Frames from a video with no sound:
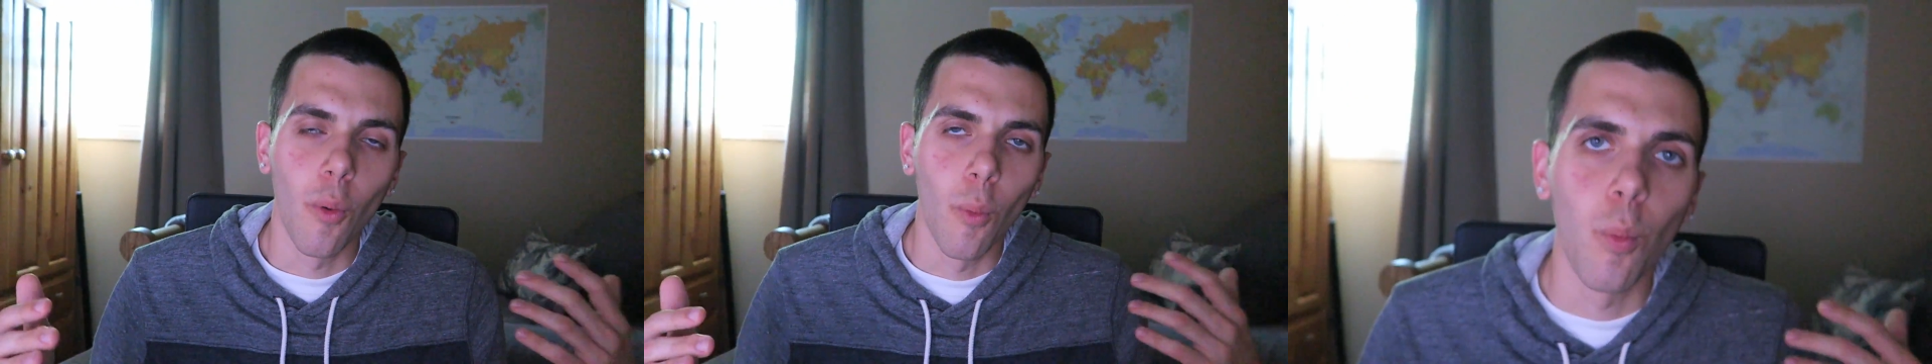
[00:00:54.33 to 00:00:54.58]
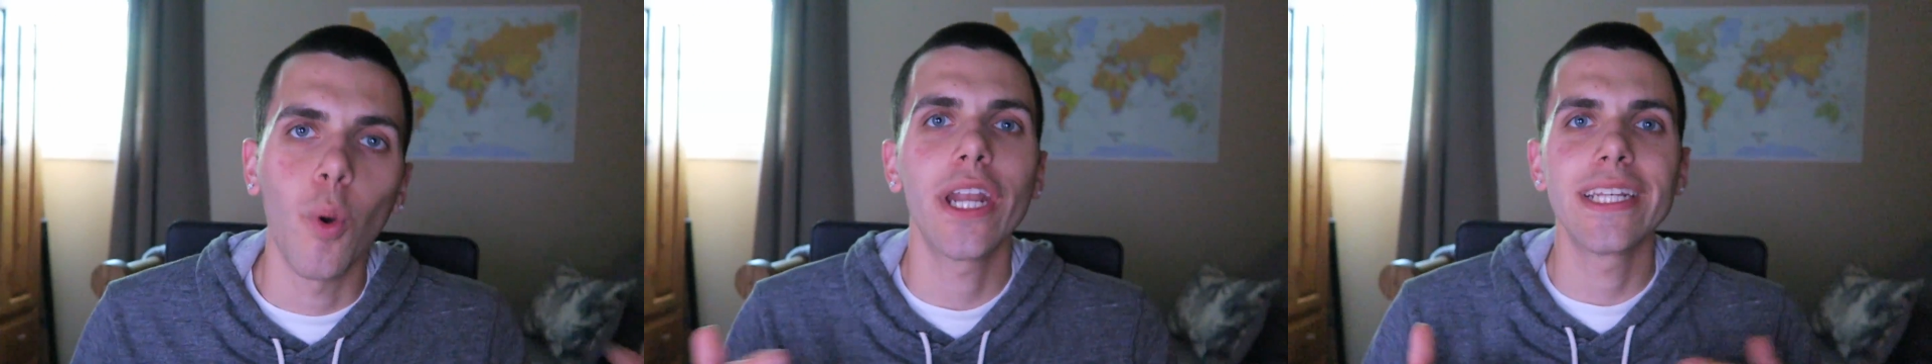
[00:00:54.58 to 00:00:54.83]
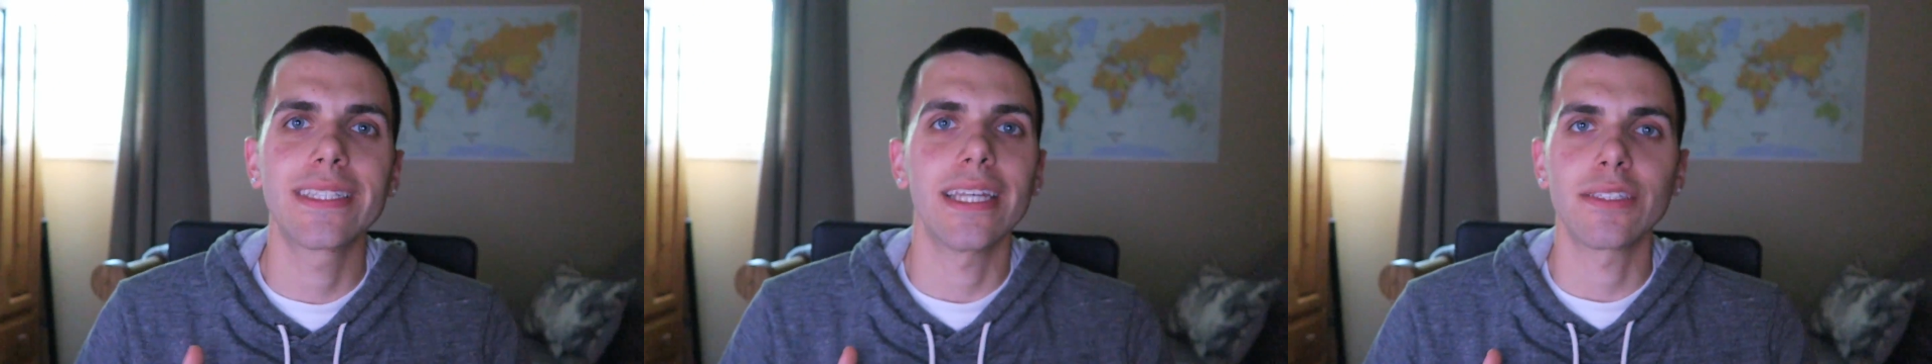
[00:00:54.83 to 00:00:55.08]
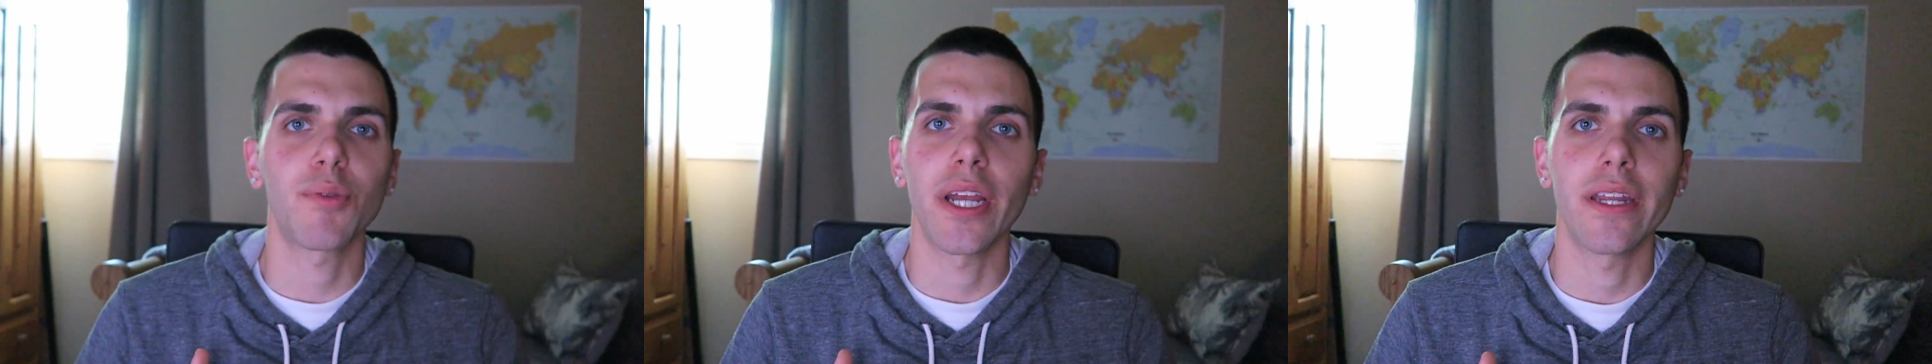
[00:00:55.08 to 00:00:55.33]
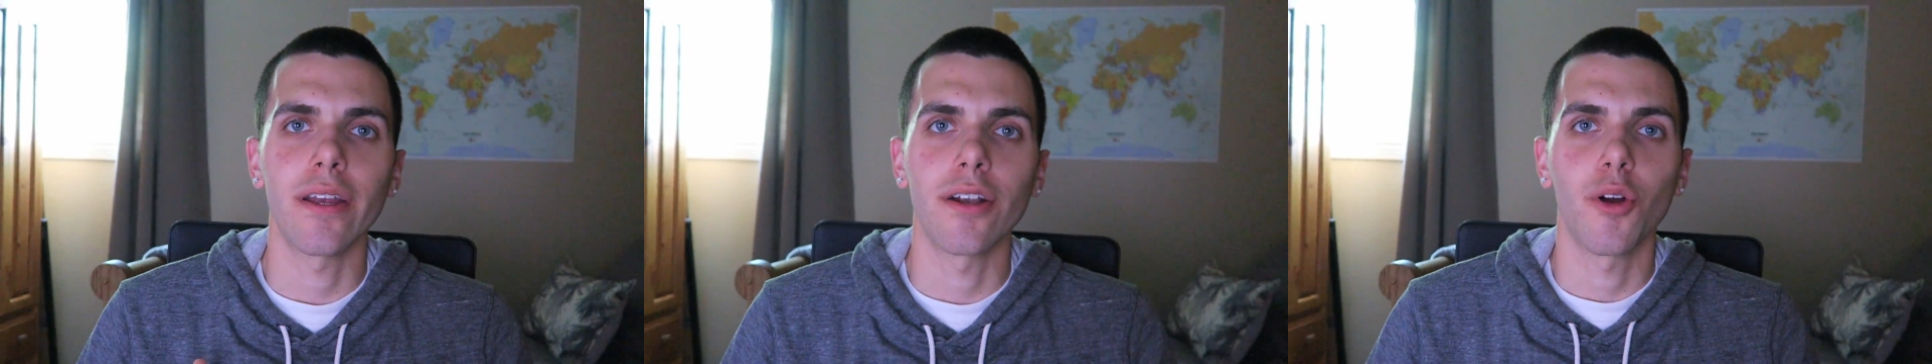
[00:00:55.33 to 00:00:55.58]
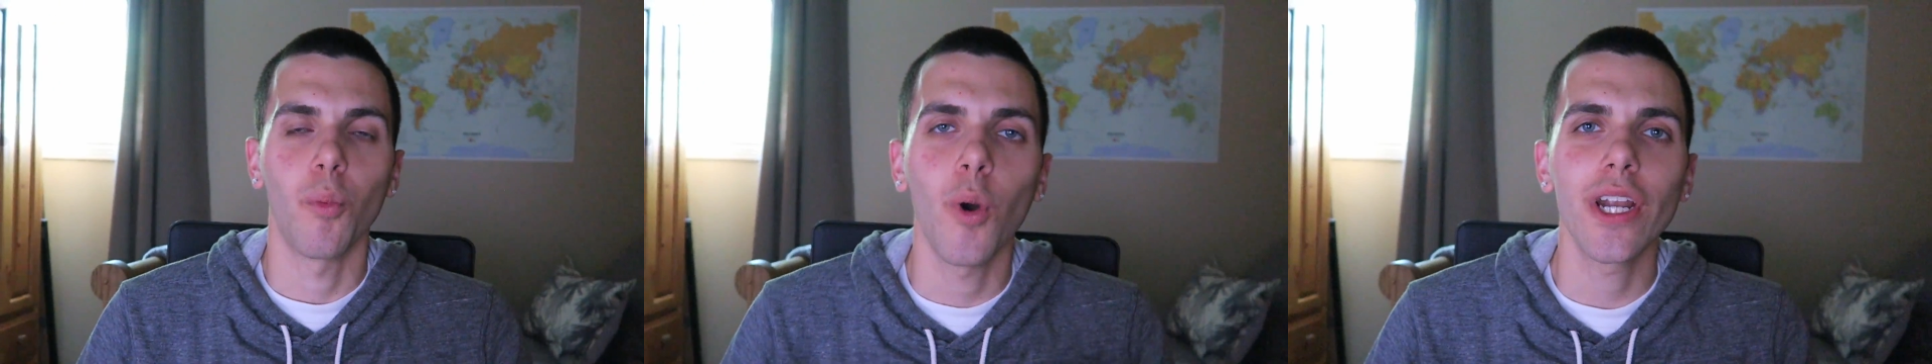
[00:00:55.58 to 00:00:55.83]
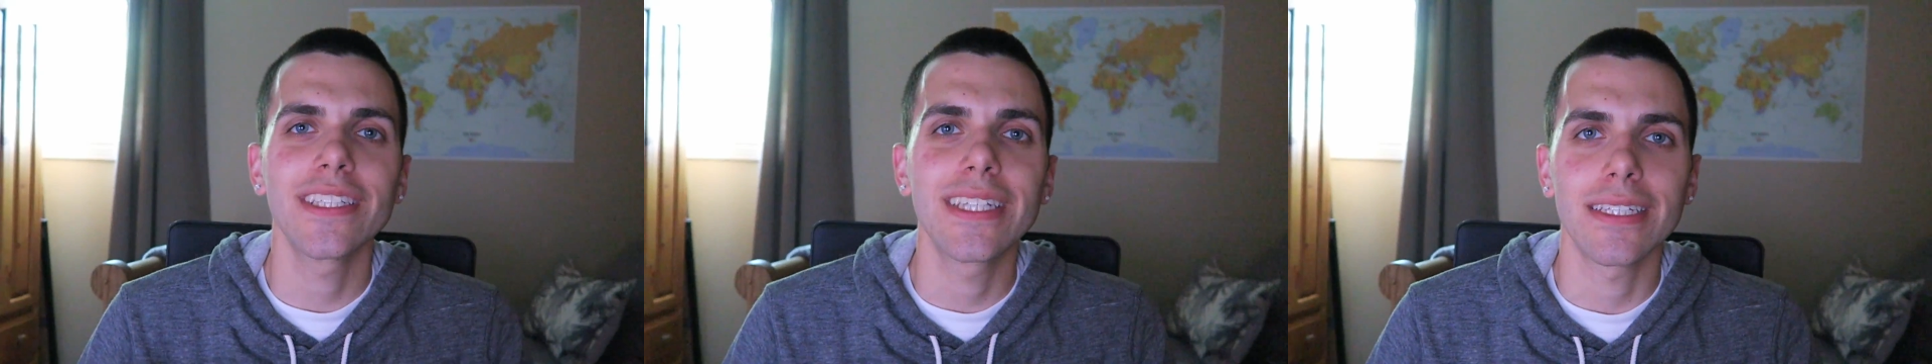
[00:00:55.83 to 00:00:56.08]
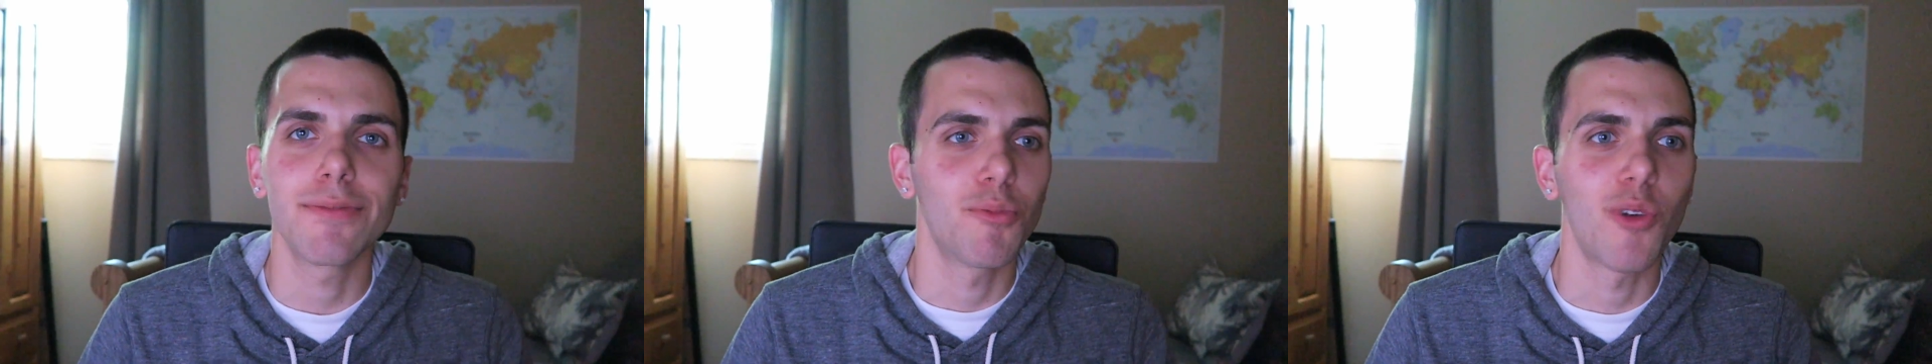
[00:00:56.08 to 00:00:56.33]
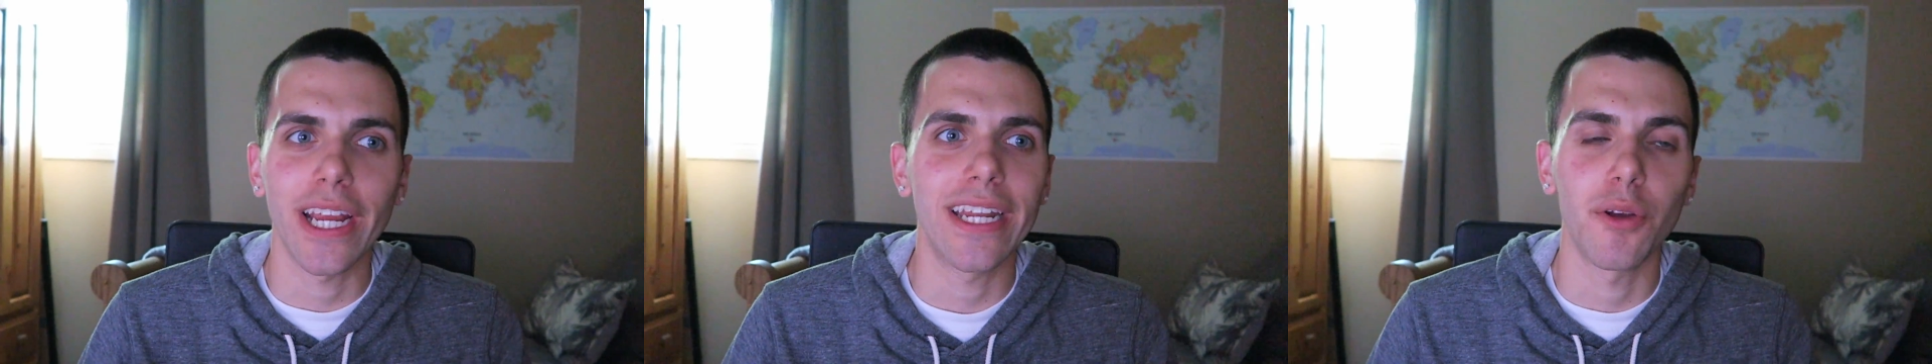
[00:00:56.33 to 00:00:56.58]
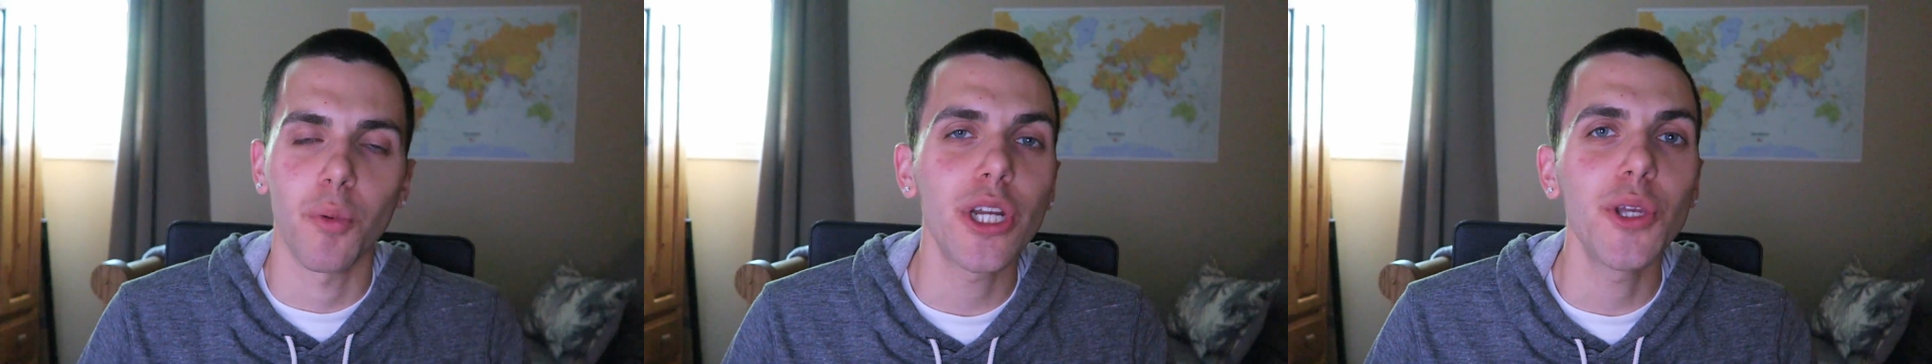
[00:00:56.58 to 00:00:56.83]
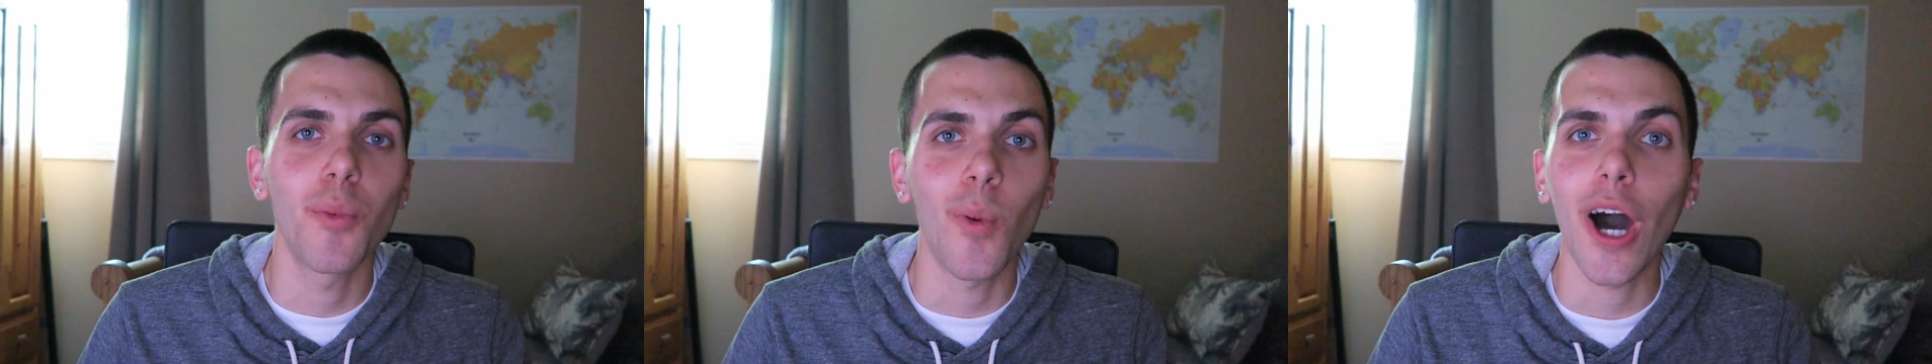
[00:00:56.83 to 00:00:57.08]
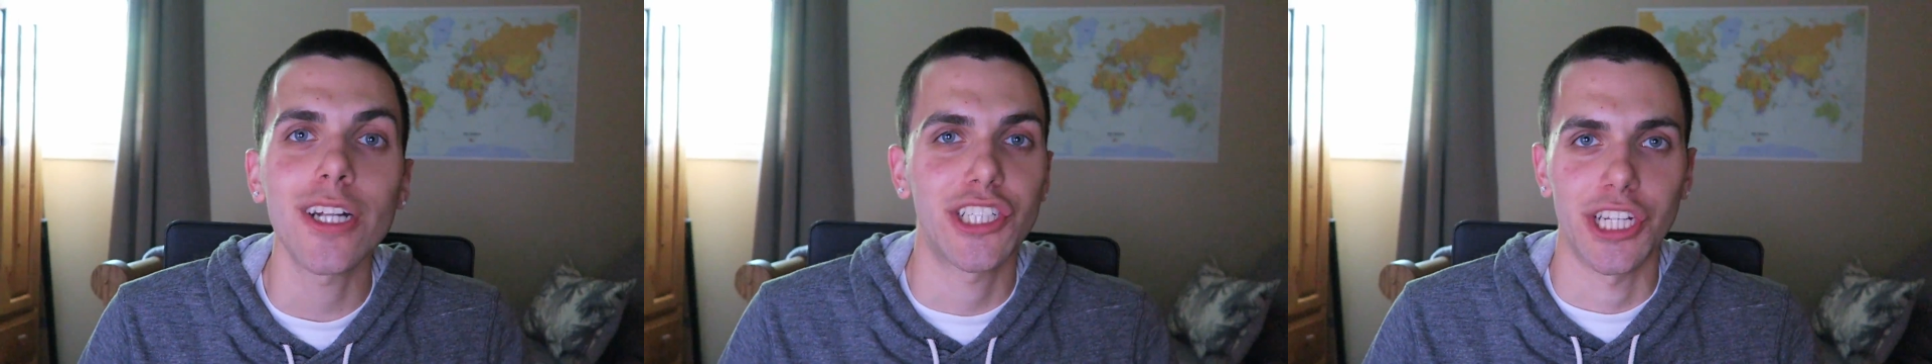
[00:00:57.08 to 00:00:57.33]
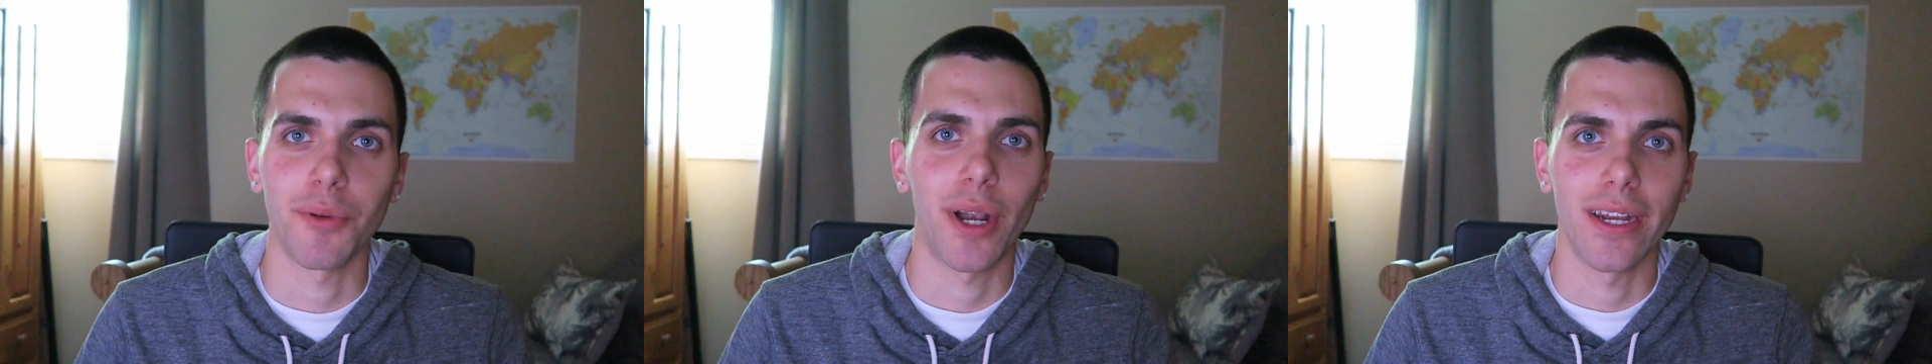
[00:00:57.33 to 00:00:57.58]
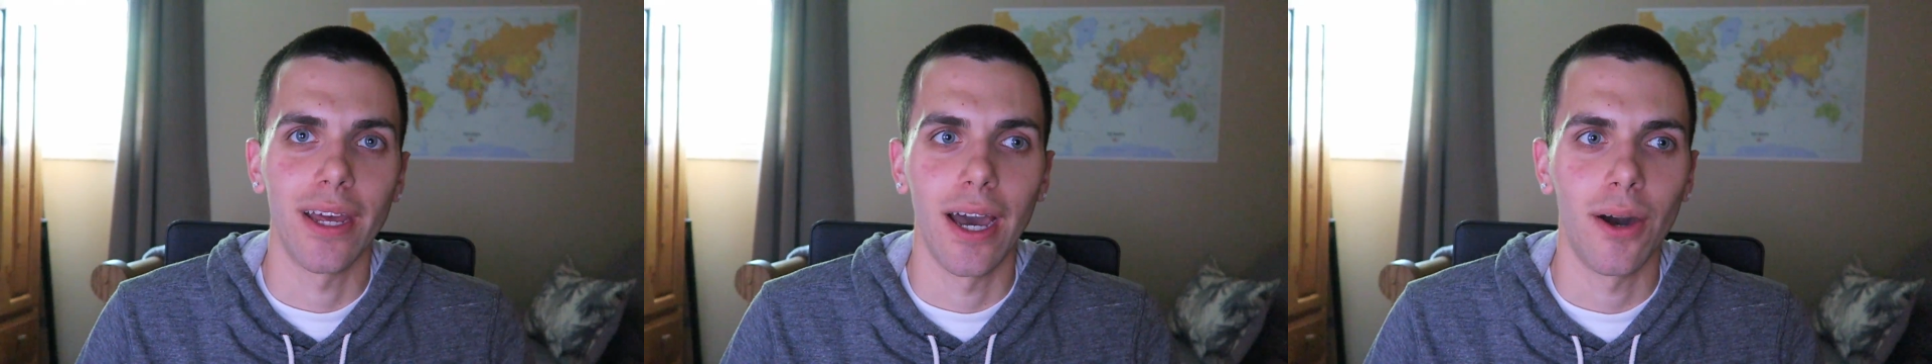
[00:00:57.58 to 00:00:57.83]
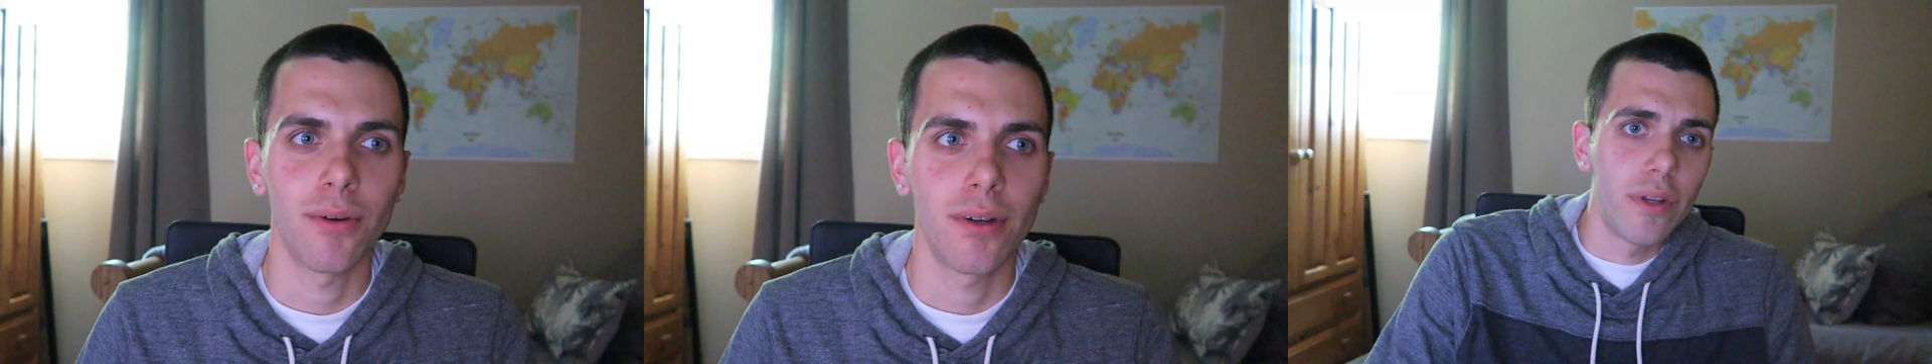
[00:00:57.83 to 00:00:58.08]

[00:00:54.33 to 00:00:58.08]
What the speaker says: What is this right here? What is this right here? What are you watching right now?